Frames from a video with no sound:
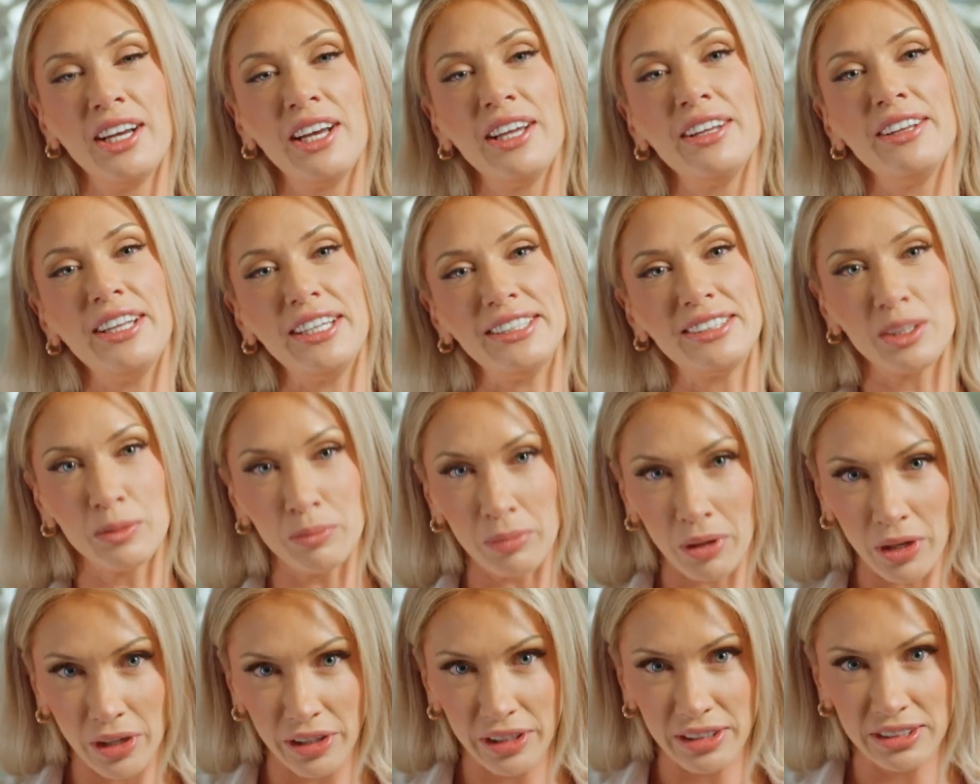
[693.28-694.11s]
These
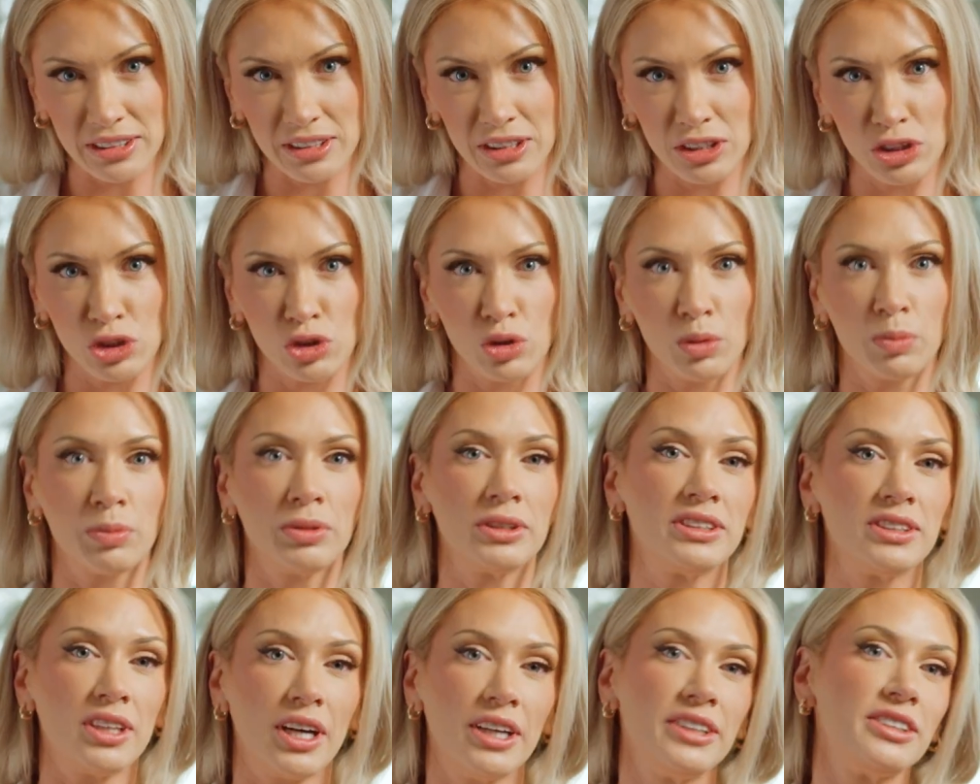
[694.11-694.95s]
components ensure
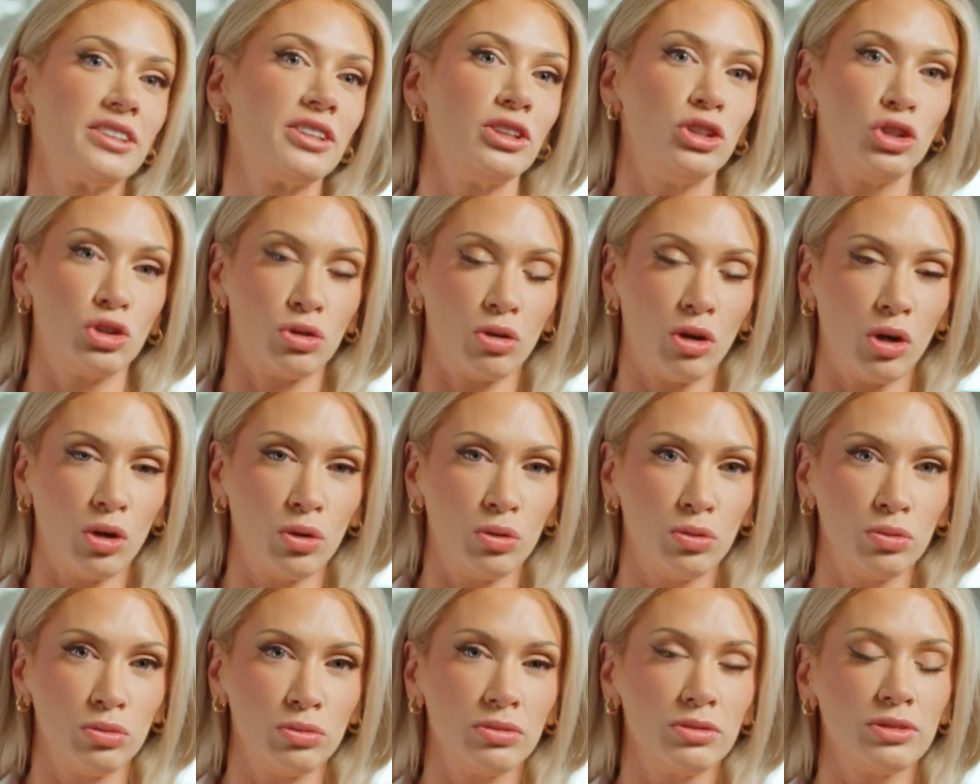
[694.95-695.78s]
precise
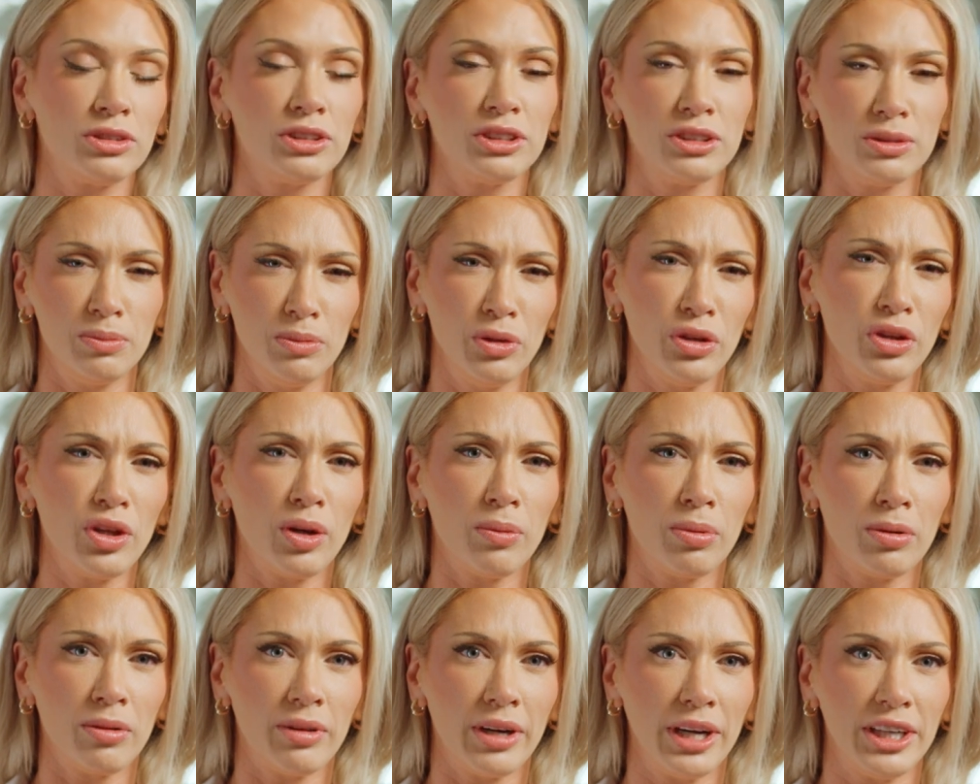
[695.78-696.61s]
control, smooth
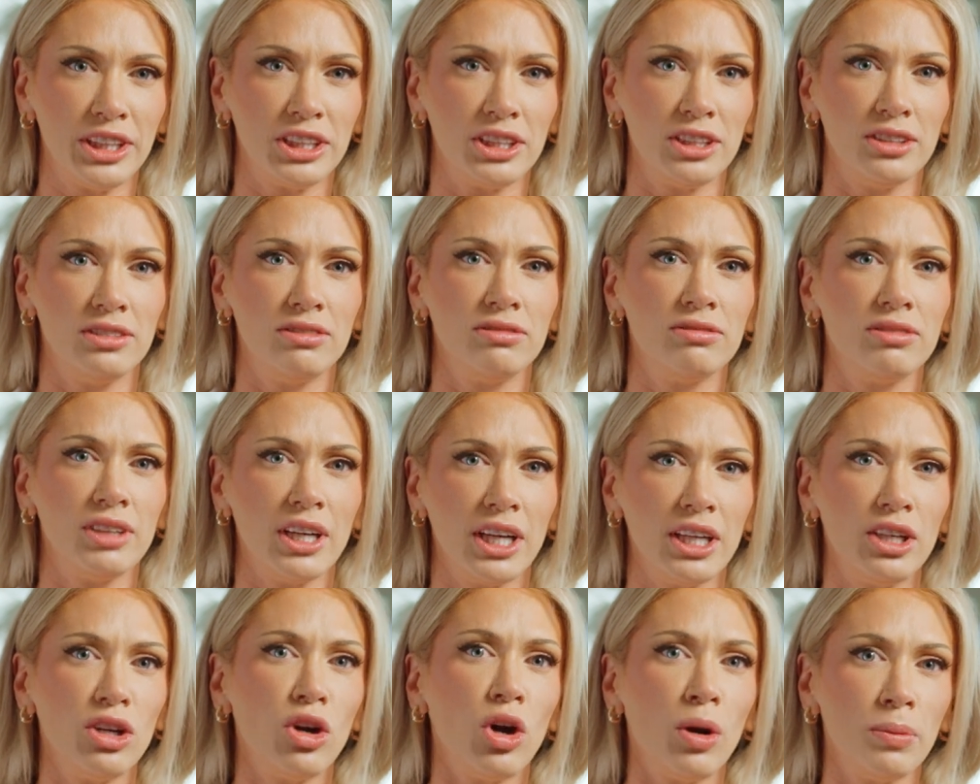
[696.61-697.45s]
operation,
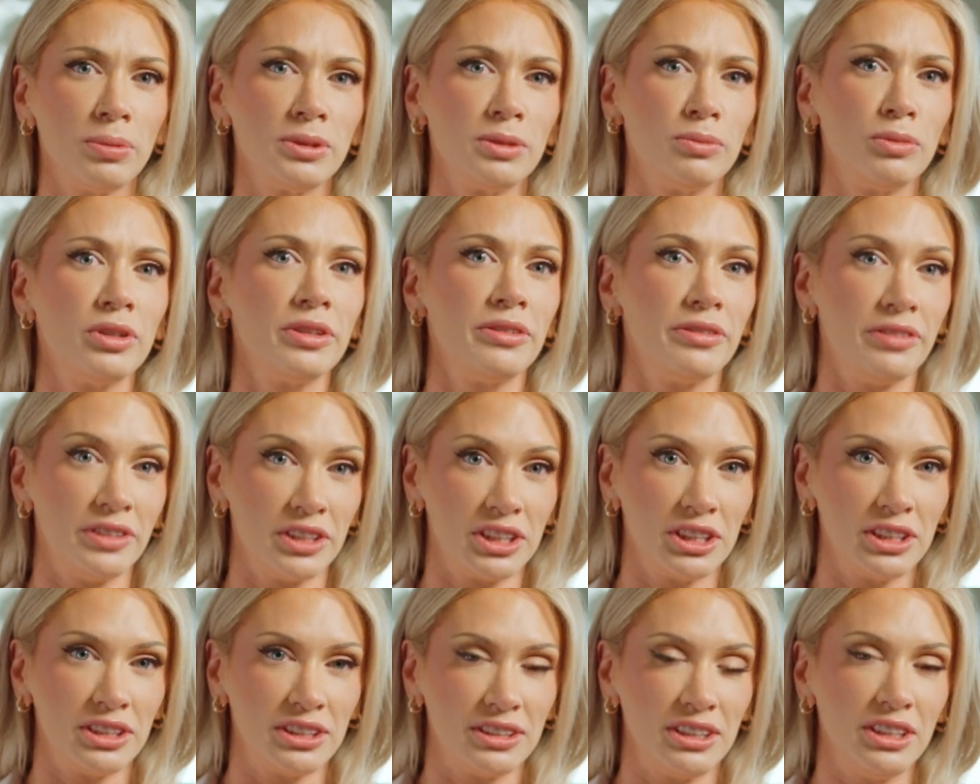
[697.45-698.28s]
and optimal
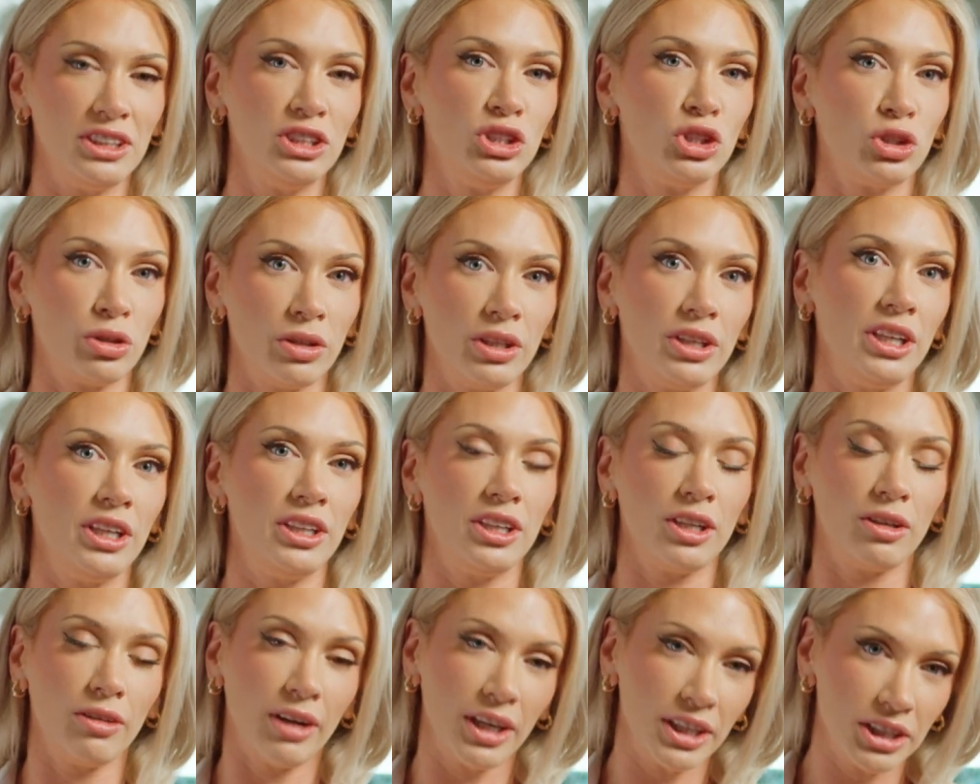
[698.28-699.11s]
efficiency during the
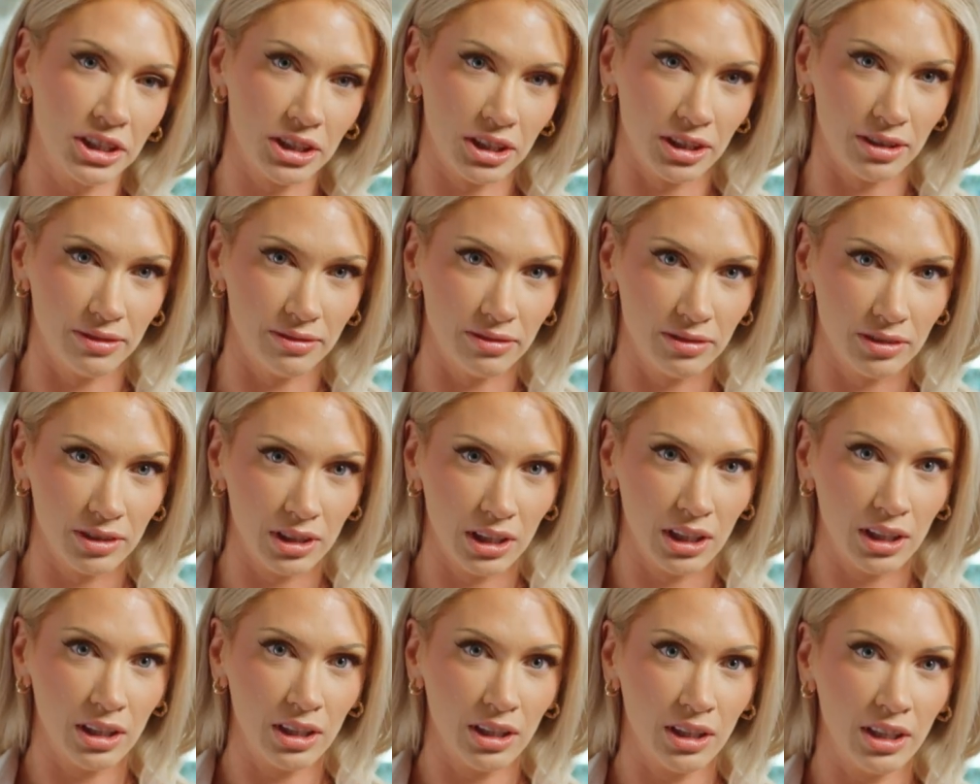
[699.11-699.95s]
integration.
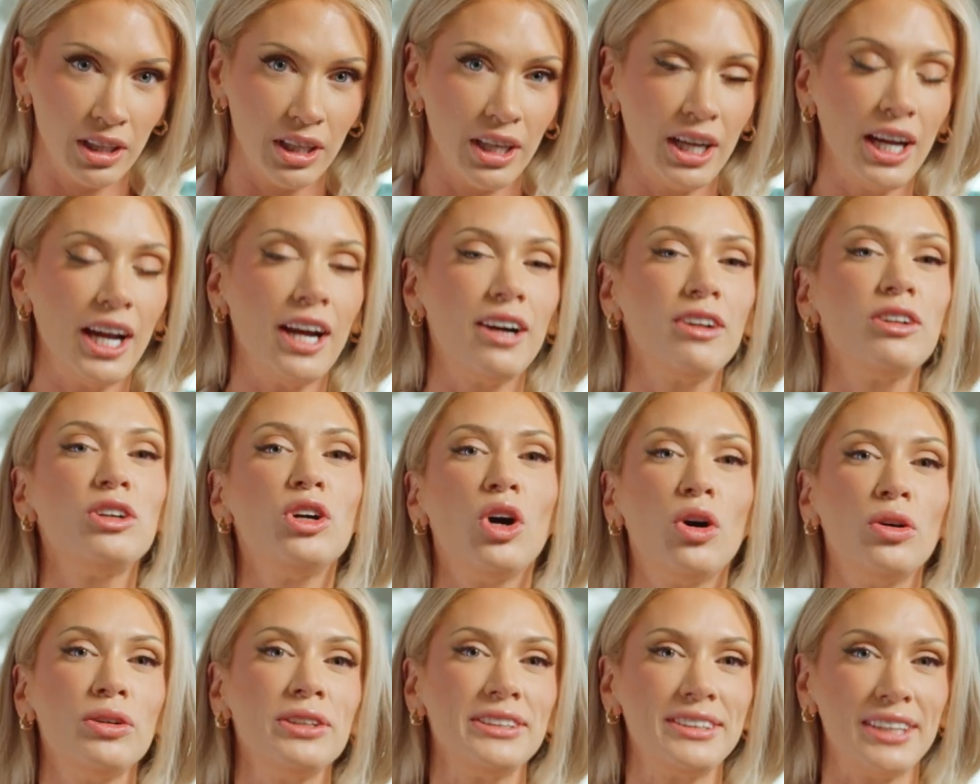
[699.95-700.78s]
Our
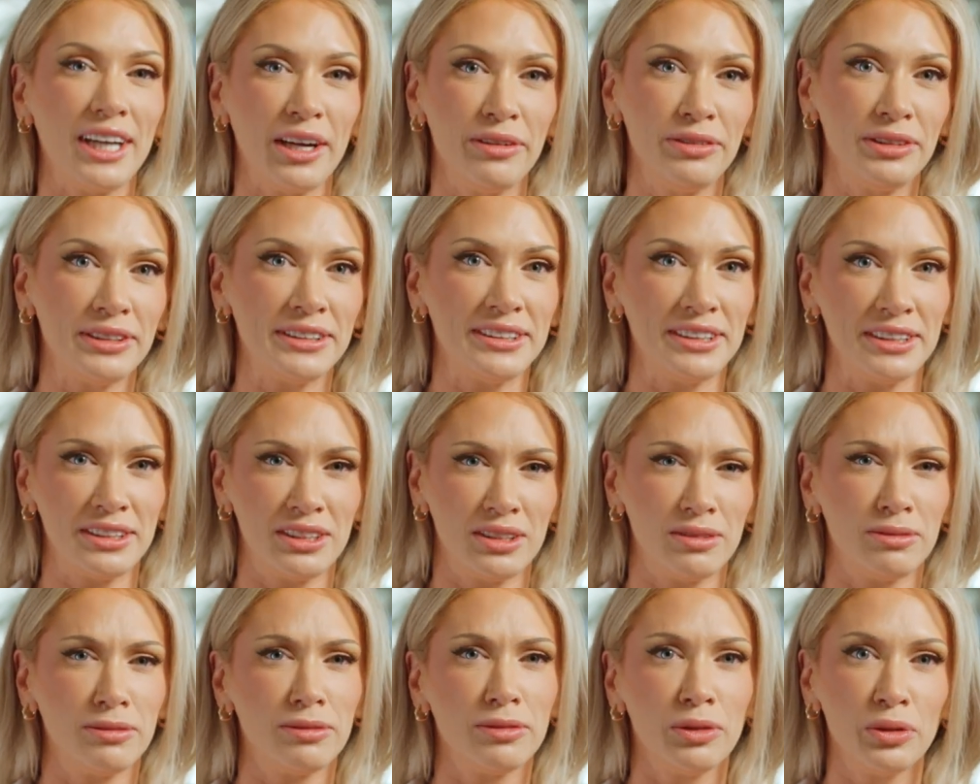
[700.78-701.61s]
goal is to have your
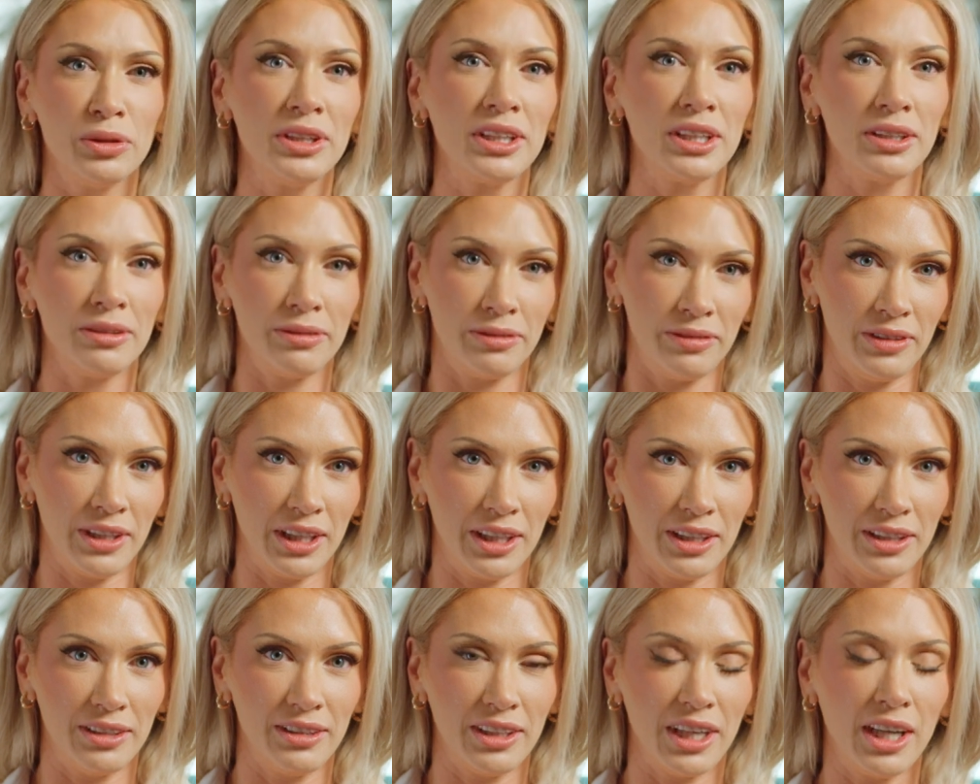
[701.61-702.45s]
system fully
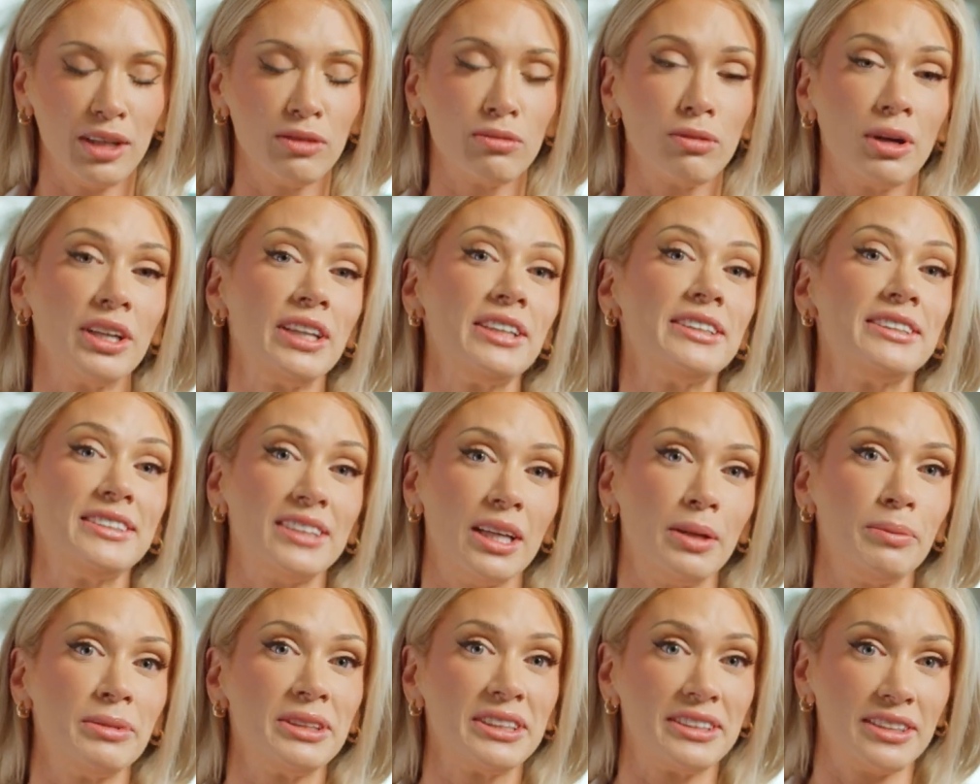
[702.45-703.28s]
configured and running
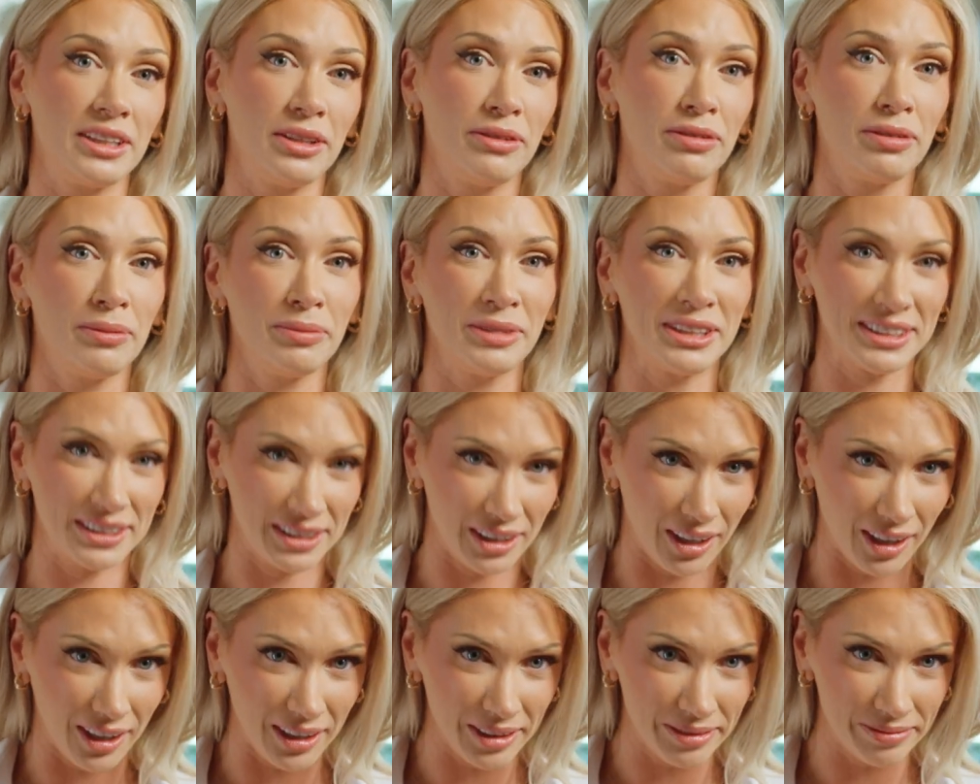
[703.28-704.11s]
seamlessly from the
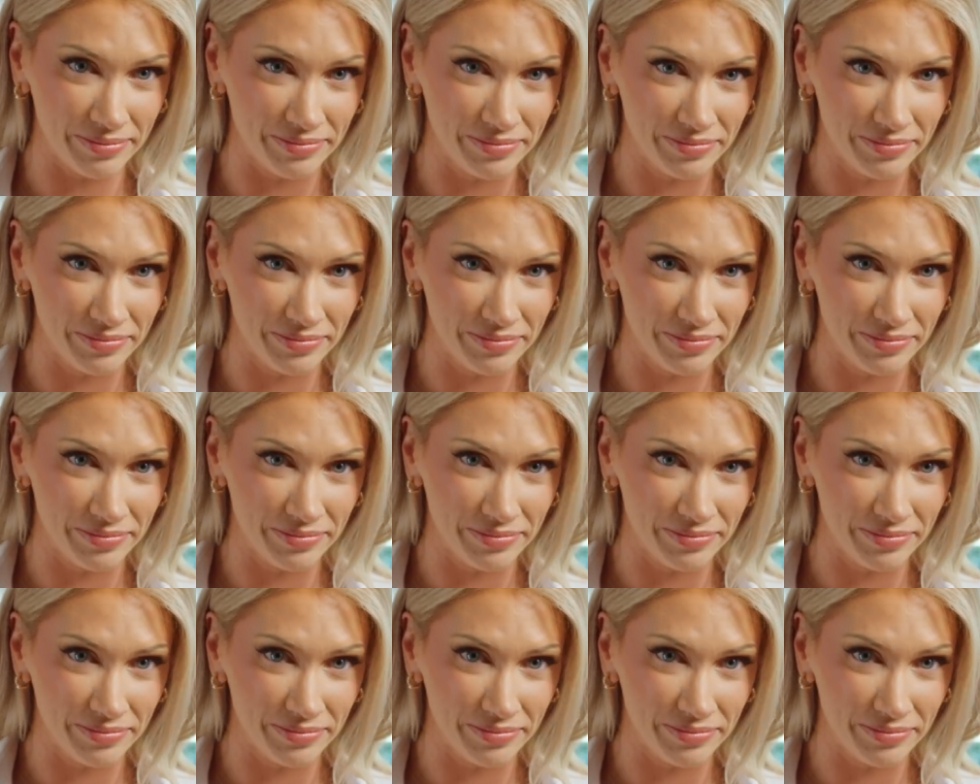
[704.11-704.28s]
start.